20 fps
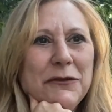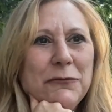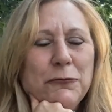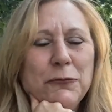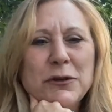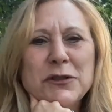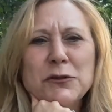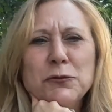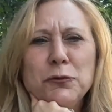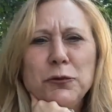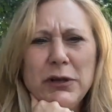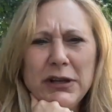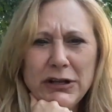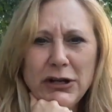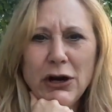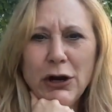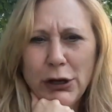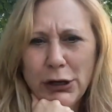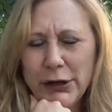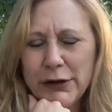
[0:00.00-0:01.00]
was really
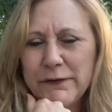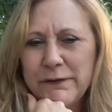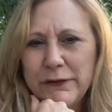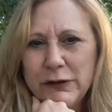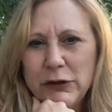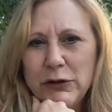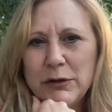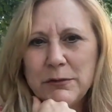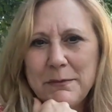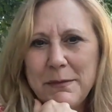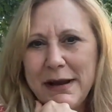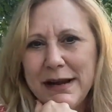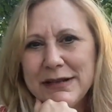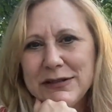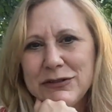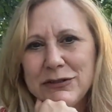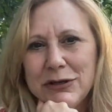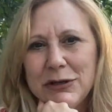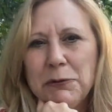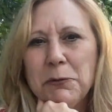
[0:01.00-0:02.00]
hard for you to
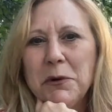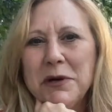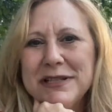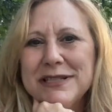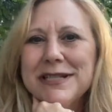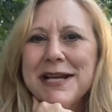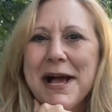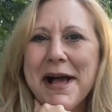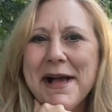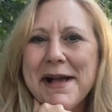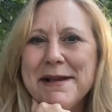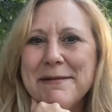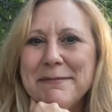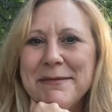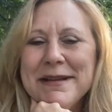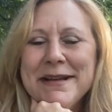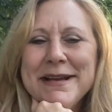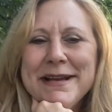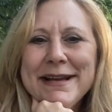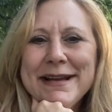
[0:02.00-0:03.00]
master at one time
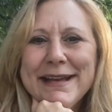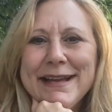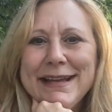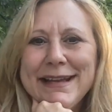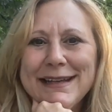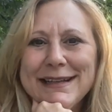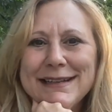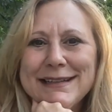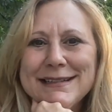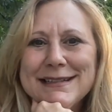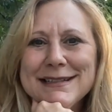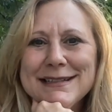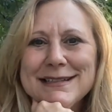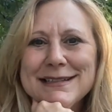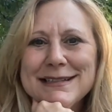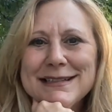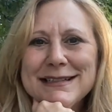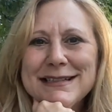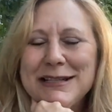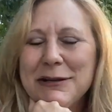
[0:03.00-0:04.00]
and
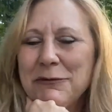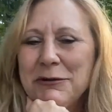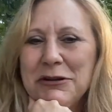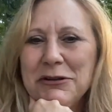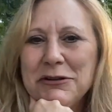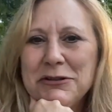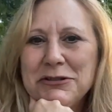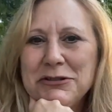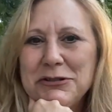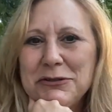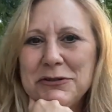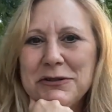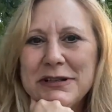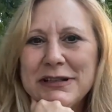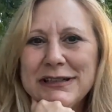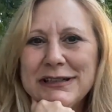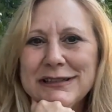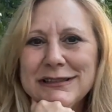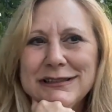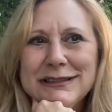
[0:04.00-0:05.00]
see what you can do
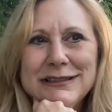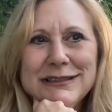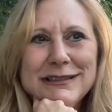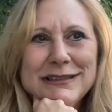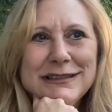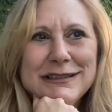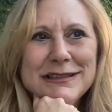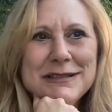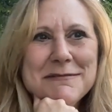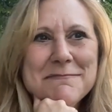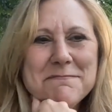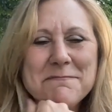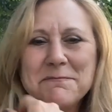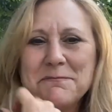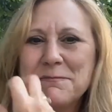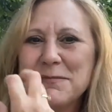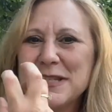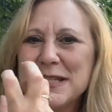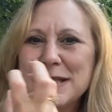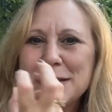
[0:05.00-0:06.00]
to
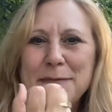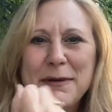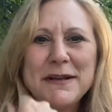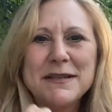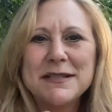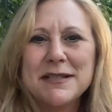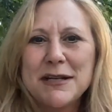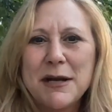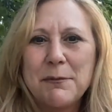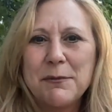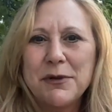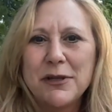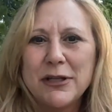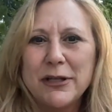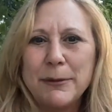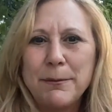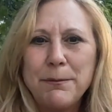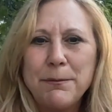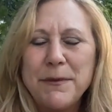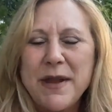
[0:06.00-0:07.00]
spice it up a
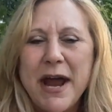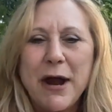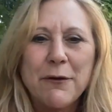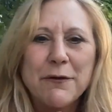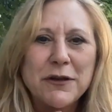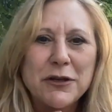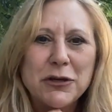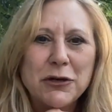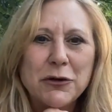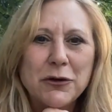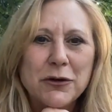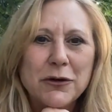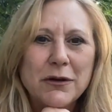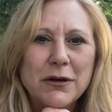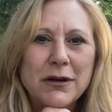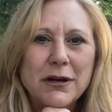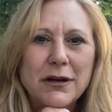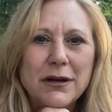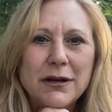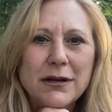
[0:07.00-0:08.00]
little now that you're
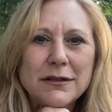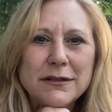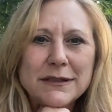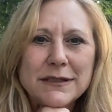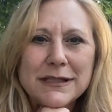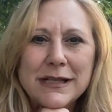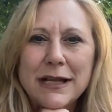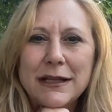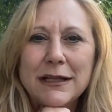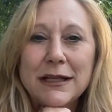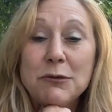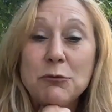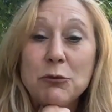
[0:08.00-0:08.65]
slightly